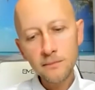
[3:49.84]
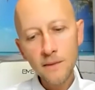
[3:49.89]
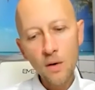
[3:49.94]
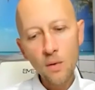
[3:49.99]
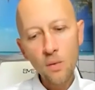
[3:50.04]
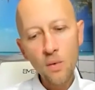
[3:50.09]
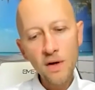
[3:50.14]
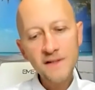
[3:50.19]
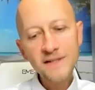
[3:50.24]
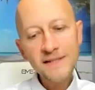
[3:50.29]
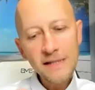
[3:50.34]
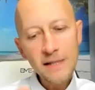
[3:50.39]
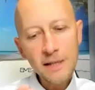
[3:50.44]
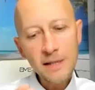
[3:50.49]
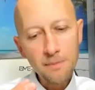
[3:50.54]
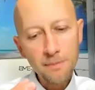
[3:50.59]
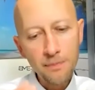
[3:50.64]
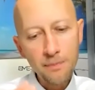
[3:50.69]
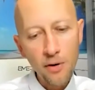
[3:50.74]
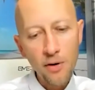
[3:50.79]
what's
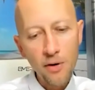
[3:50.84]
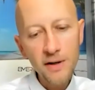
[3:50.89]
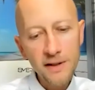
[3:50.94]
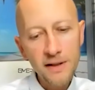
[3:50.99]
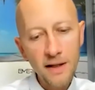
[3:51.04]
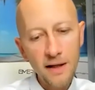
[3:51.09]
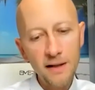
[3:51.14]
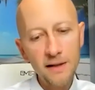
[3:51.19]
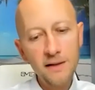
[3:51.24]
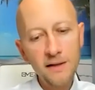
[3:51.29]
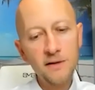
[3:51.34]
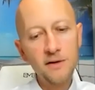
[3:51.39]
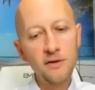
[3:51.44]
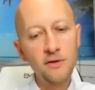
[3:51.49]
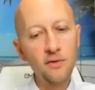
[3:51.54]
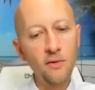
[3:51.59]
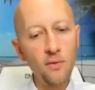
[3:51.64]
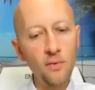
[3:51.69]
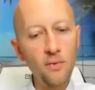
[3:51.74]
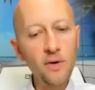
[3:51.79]
important
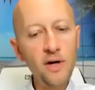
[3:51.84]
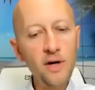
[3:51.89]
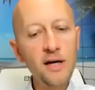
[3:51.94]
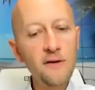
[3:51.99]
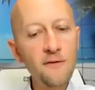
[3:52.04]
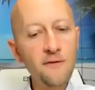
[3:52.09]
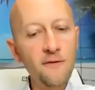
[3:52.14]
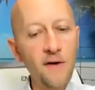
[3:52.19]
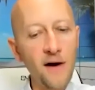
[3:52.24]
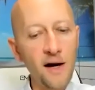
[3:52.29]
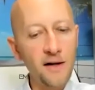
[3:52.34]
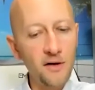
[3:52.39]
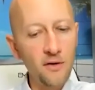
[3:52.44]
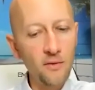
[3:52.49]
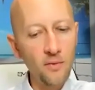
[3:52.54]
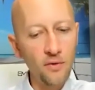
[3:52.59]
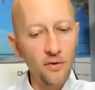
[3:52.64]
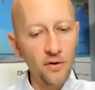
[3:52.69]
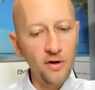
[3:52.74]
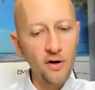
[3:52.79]
to really find the
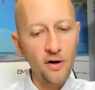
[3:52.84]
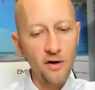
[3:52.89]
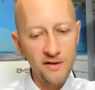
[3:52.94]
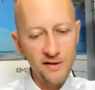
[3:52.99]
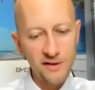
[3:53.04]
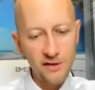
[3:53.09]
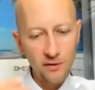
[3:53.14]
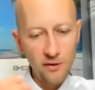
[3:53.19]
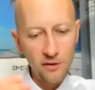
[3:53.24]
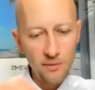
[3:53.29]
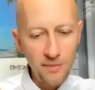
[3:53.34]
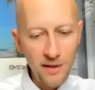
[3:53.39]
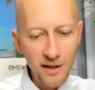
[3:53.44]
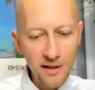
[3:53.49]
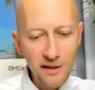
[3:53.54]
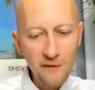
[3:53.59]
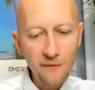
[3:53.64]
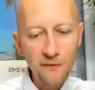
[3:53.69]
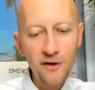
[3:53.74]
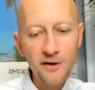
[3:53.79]
root cause. So you meet
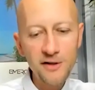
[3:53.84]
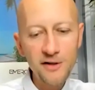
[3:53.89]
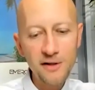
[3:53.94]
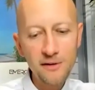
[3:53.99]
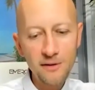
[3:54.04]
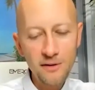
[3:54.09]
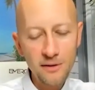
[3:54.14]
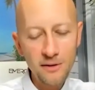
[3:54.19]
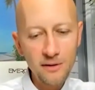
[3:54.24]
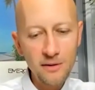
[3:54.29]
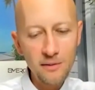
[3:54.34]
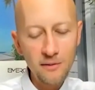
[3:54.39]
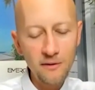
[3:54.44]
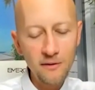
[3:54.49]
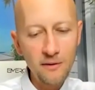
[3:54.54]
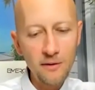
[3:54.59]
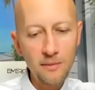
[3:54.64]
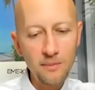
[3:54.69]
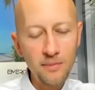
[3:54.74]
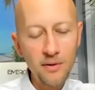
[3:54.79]
the, first, uh, the,
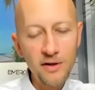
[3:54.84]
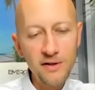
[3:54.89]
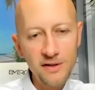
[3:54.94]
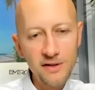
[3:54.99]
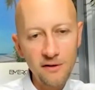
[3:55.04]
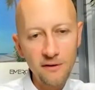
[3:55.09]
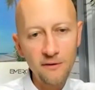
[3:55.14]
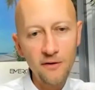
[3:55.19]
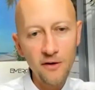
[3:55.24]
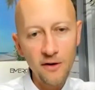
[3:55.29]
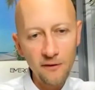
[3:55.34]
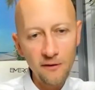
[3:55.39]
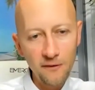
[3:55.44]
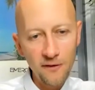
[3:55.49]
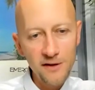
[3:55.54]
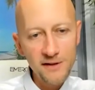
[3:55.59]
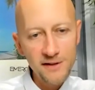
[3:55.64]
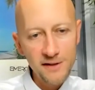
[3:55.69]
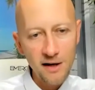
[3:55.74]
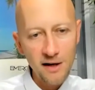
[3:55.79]
the person for the
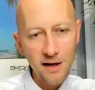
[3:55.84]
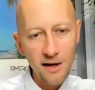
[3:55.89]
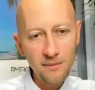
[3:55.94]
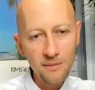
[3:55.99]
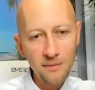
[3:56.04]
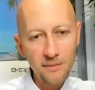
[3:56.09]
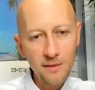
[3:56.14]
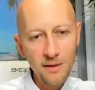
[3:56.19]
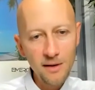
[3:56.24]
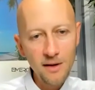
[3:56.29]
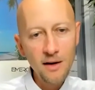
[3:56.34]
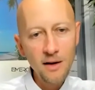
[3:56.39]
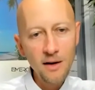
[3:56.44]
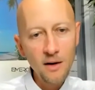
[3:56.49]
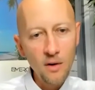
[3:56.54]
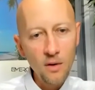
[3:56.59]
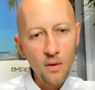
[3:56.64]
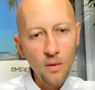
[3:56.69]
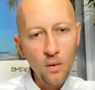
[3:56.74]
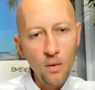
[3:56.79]
first time,
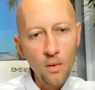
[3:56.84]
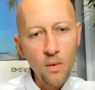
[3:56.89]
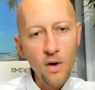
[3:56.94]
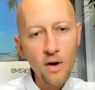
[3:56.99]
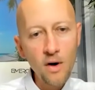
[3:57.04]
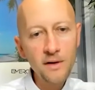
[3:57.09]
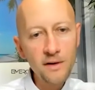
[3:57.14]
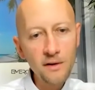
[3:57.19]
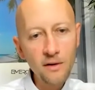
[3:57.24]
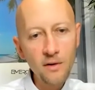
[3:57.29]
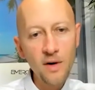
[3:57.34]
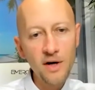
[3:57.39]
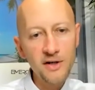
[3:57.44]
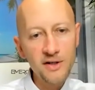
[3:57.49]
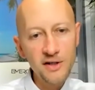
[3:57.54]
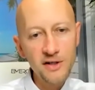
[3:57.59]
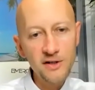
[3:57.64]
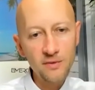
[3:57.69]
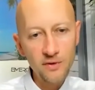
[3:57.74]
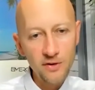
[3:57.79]
what
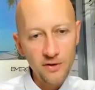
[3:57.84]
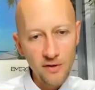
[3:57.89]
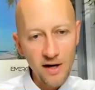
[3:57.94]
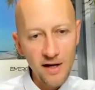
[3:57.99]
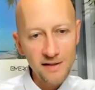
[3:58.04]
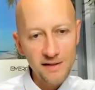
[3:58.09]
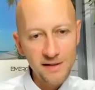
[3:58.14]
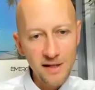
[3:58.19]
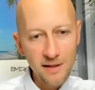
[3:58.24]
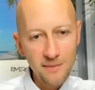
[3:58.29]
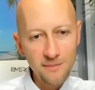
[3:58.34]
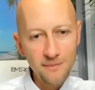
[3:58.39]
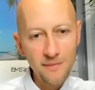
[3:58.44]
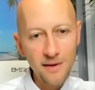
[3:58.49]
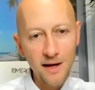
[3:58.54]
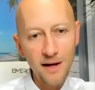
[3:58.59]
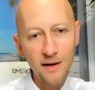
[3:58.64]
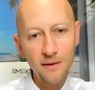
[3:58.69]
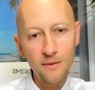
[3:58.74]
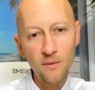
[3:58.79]
questions would you ask them
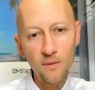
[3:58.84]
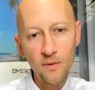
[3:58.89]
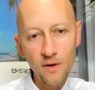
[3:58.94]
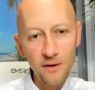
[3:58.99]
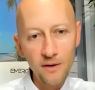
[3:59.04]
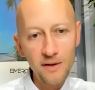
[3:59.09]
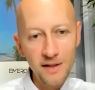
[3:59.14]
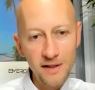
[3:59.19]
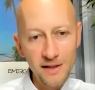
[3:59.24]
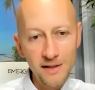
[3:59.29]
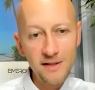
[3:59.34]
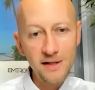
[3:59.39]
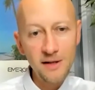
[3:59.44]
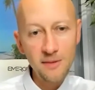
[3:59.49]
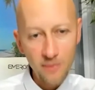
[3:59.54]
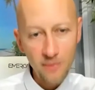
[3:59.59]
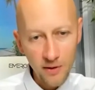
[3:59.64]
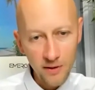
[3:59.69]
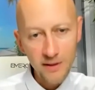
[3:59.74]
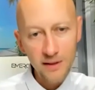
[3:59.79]
and what is
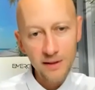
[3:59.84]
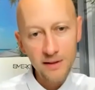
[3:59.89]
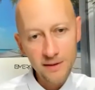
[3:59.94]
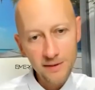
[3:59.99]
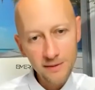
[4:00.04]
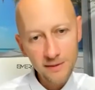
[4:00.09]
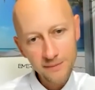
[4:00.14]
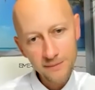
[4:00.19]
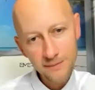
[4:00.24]
important?